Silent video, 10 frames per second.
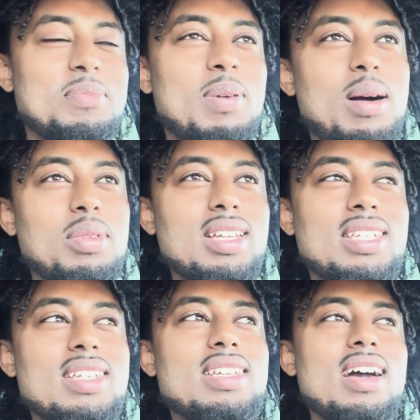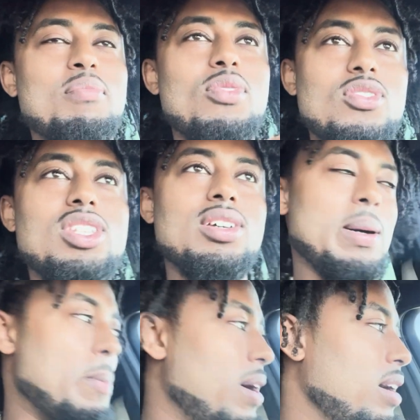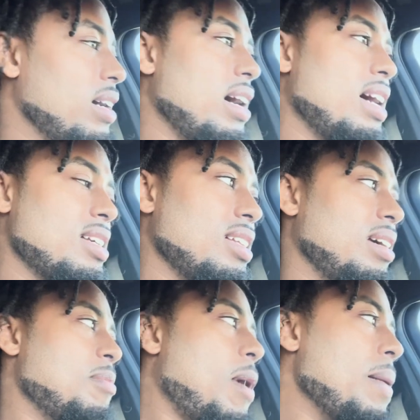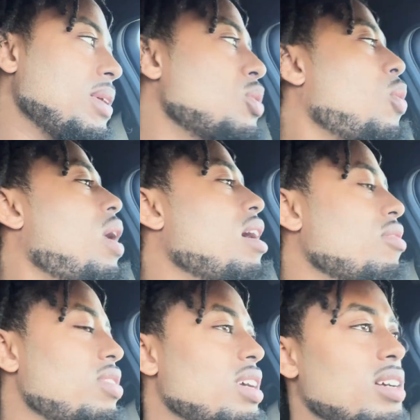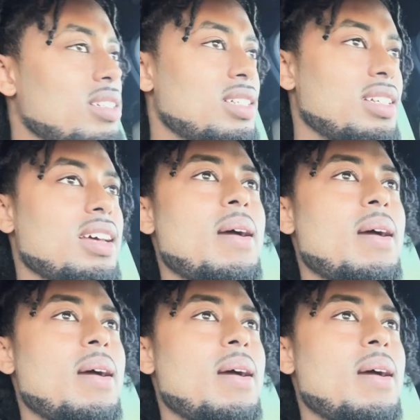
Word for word: Probably since I moved to America actually. Probably 12 years.